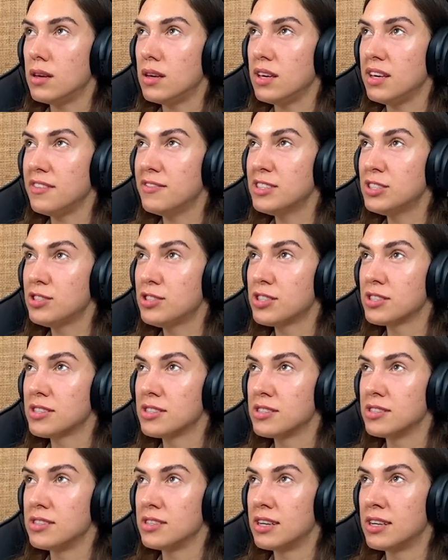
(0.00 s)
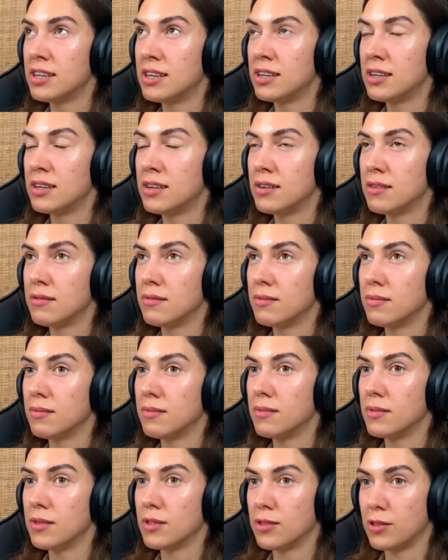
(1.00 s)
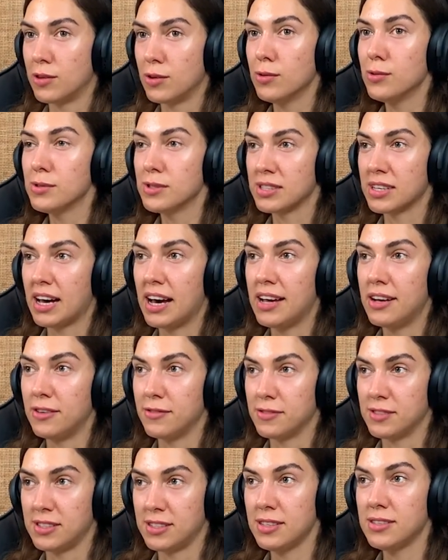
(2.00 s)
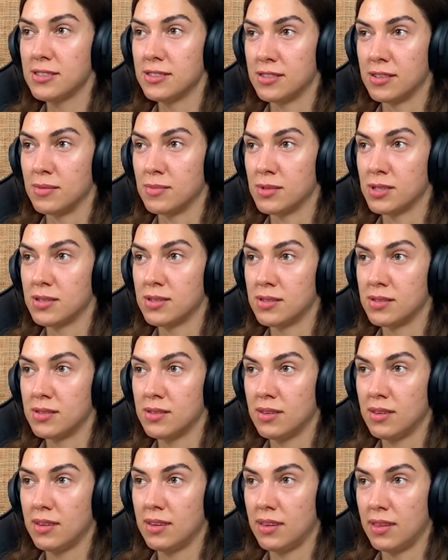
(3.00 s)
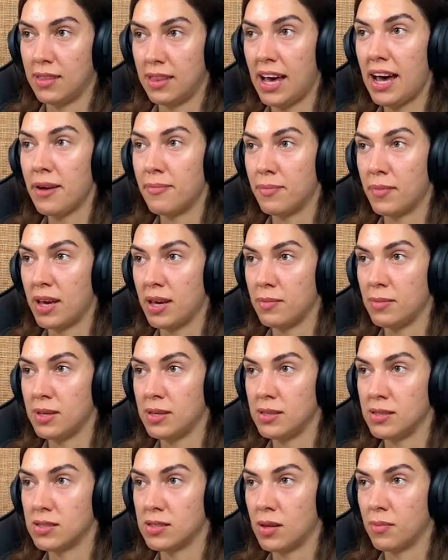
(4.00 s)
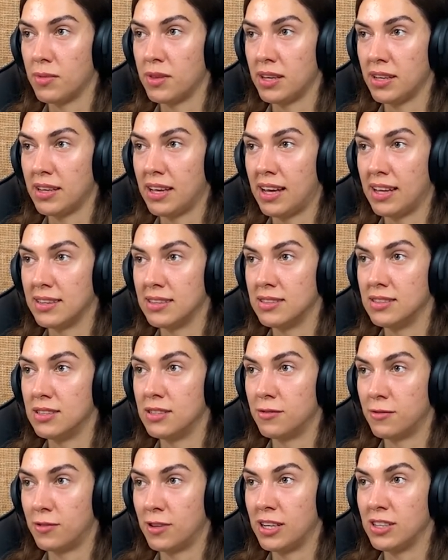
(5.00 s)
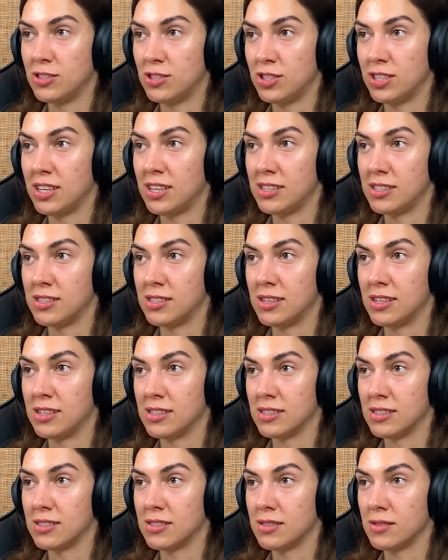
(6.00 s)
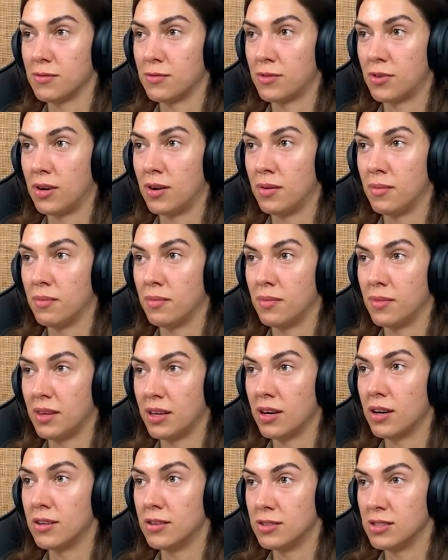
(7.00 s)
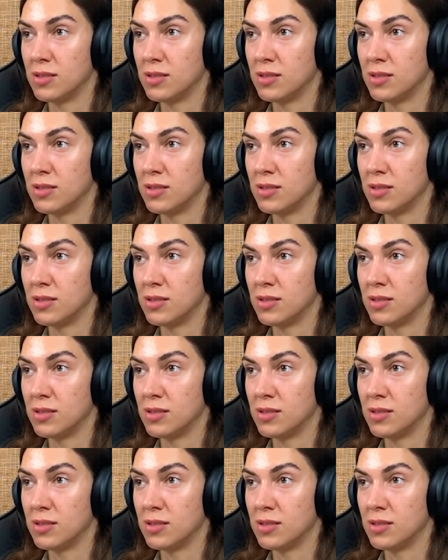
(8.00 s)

Even just uh, those kind of systems, that may be something that differentiates us from the other